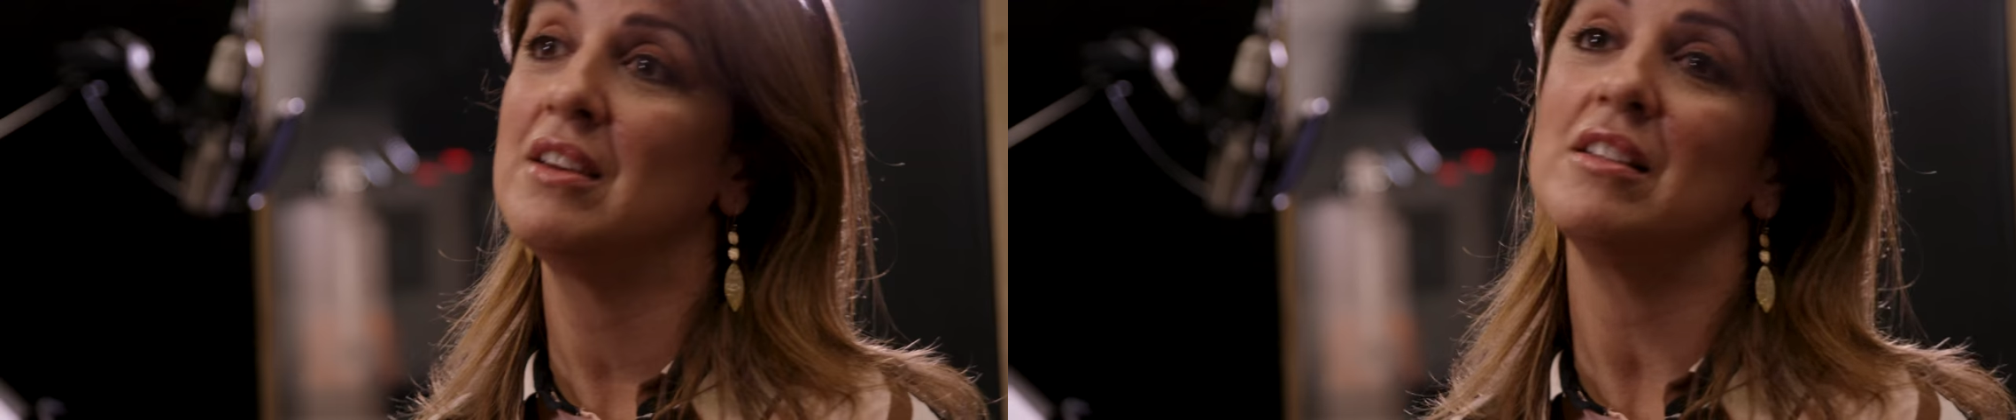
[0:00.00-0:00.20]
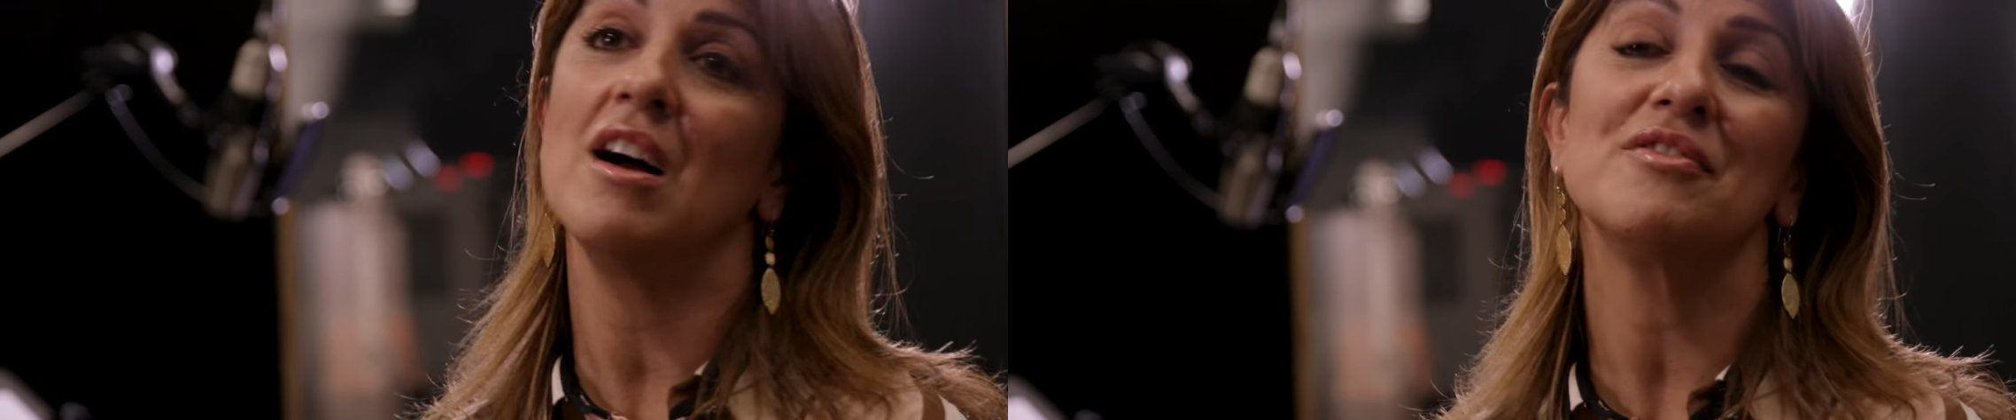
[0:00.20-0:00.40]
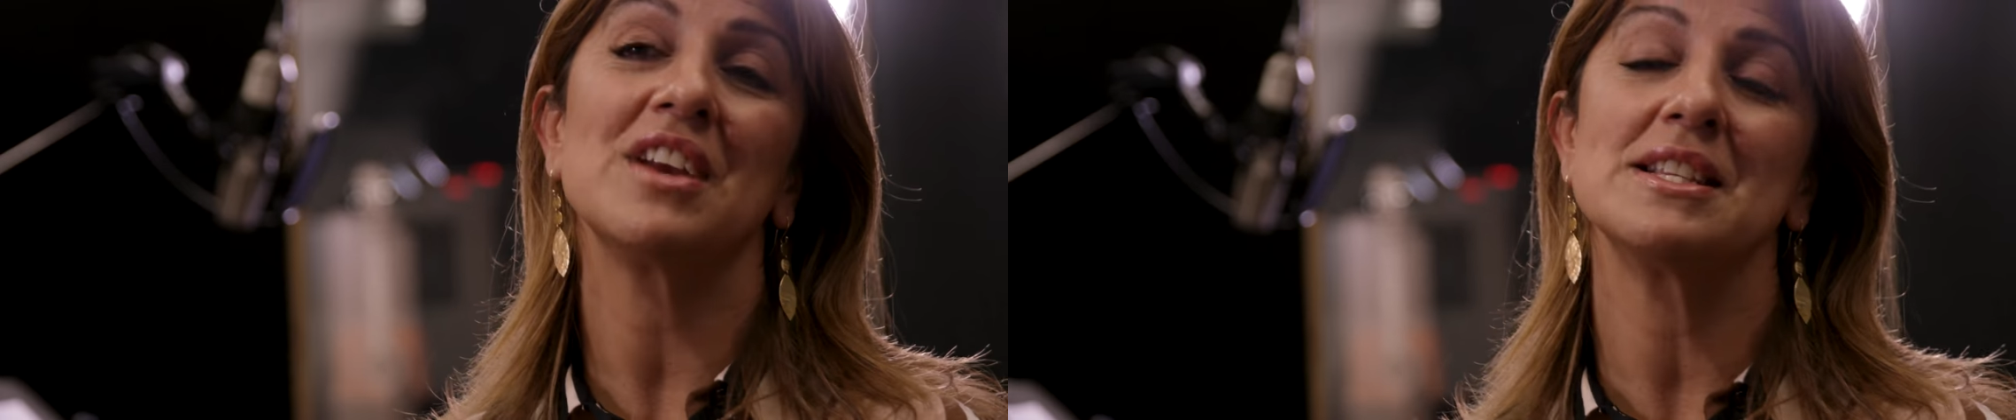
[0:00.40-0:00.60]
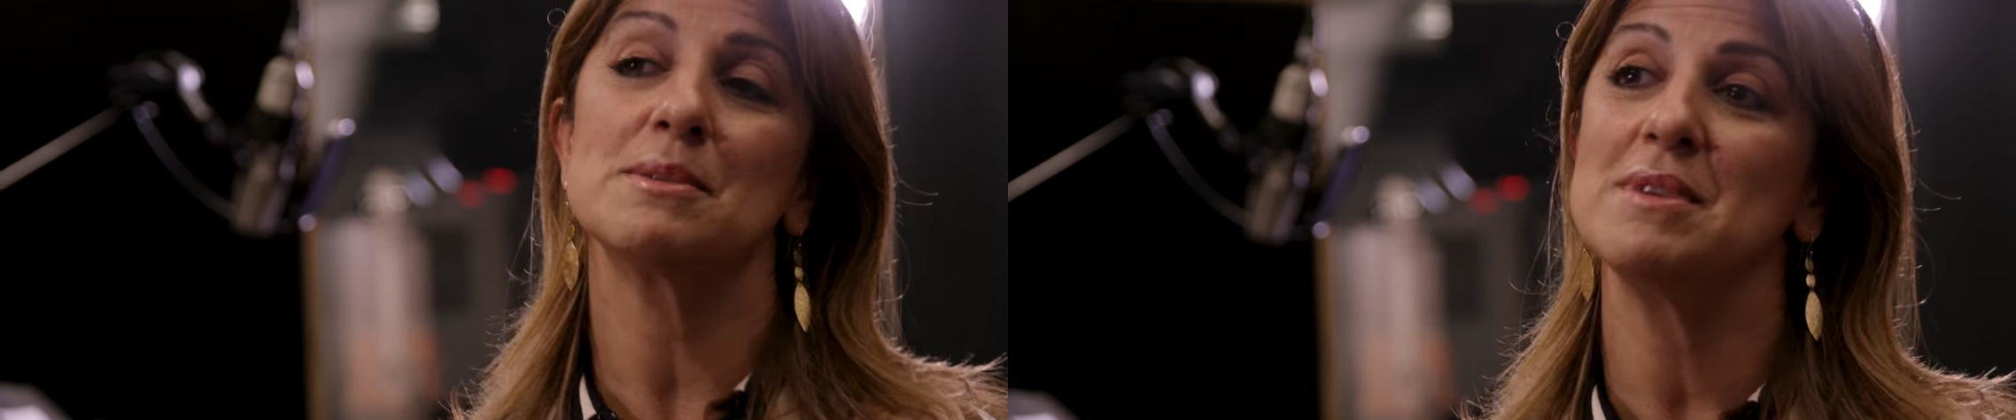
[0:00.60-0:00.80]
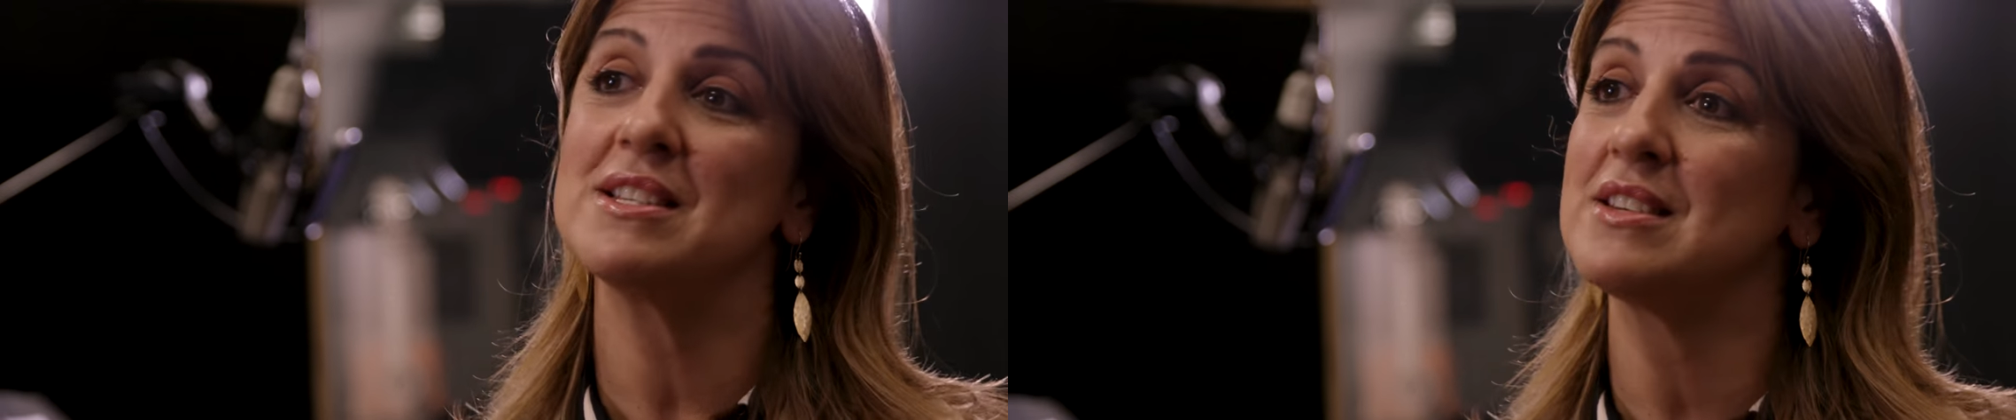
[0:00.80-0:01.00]
Life gets
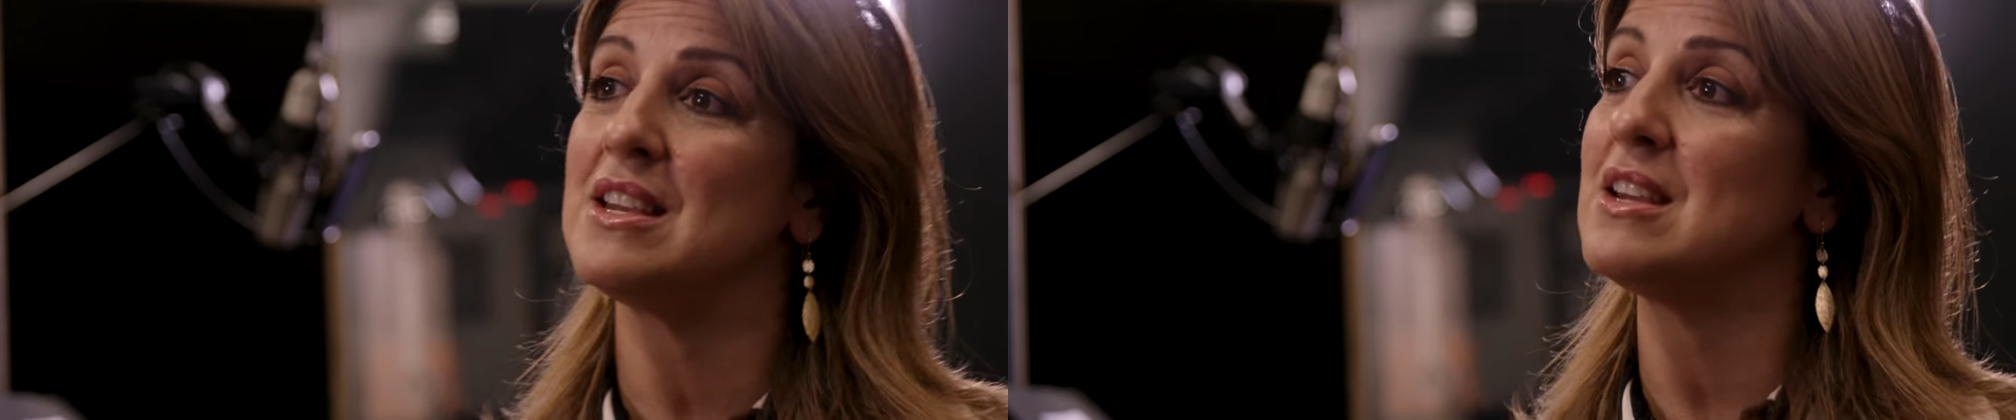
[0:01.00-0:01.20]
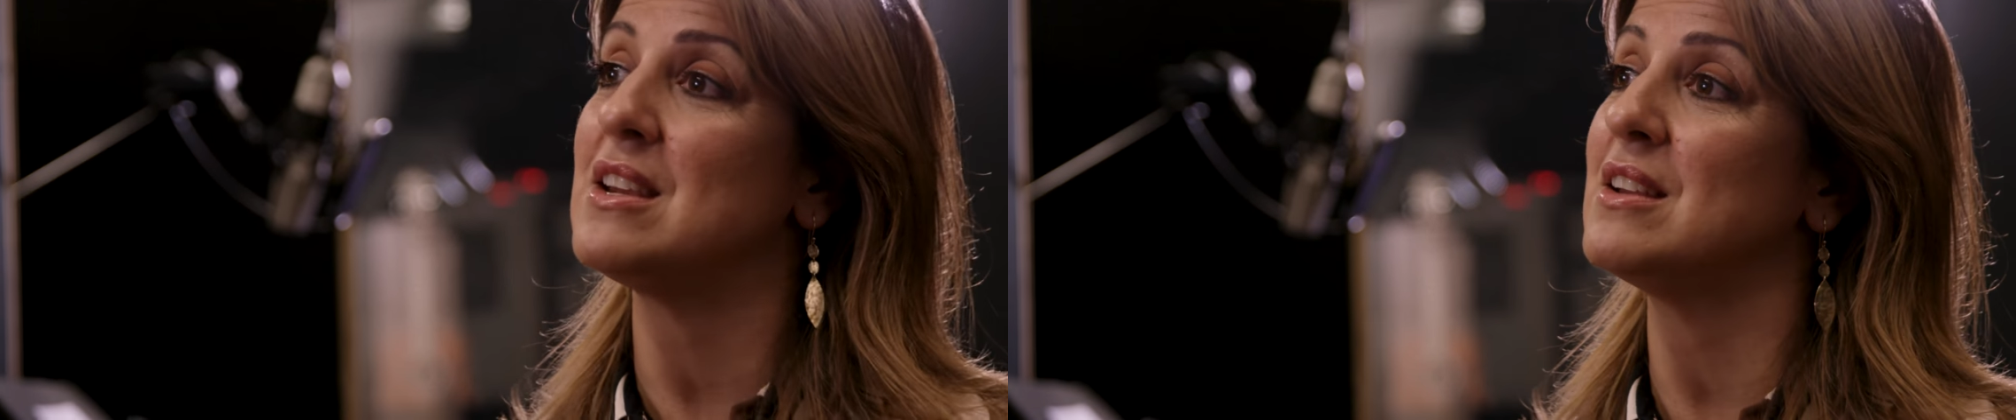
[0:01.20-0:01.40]
busy.